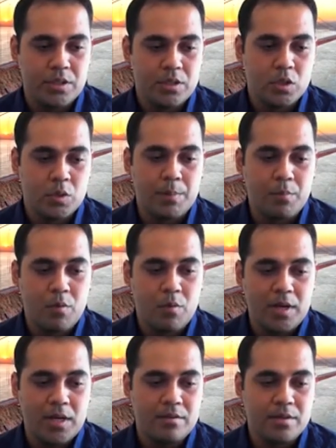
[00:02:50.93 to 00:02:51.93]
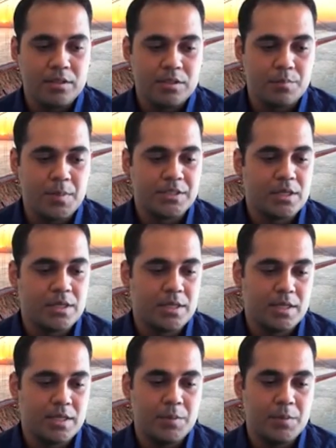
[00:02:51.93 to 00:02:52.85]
So by providing such special data,